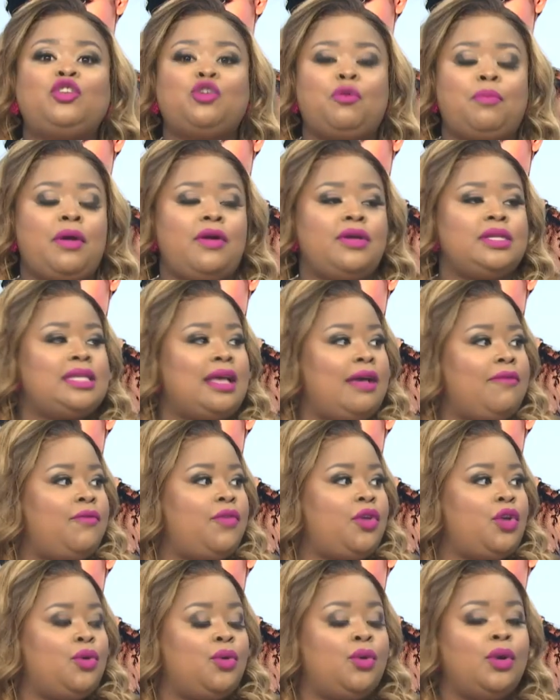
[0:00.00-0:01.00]
your parents have
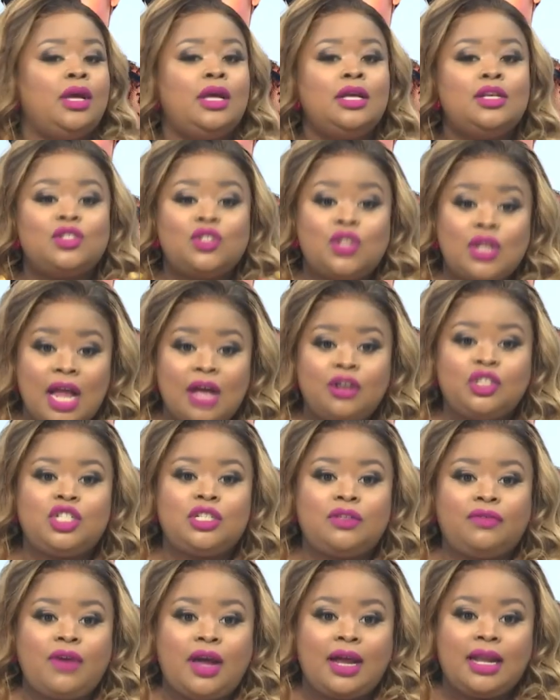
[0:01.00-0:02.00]
for you. So now
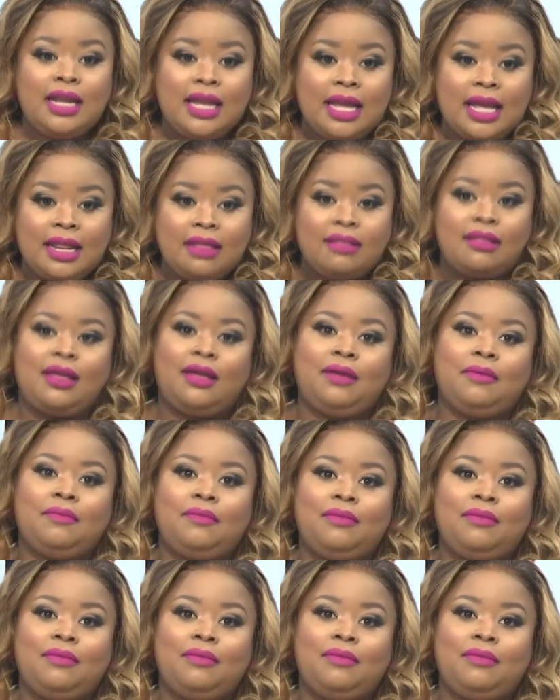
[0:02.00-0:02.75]
she's finally getting there.